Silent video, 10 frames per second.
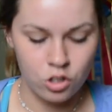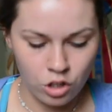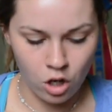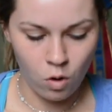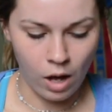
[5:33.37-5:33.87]

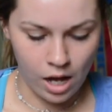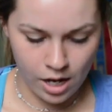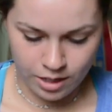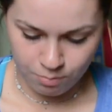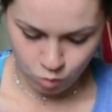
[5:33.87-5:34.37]
So
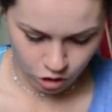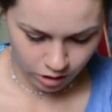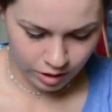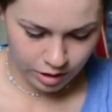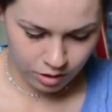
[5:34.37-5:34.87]
I am
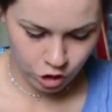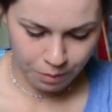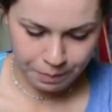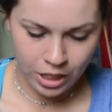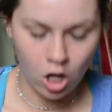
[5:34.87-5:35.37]
jumping,
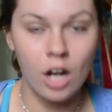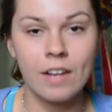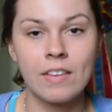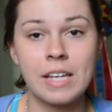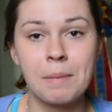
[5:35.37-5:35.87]
jumping
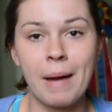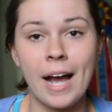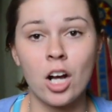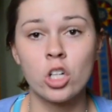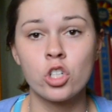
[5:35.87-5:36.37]
on the
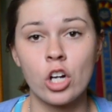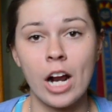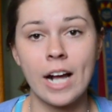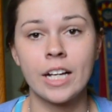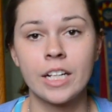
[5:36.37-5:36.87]
back on
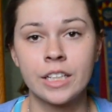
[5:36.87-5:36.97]
track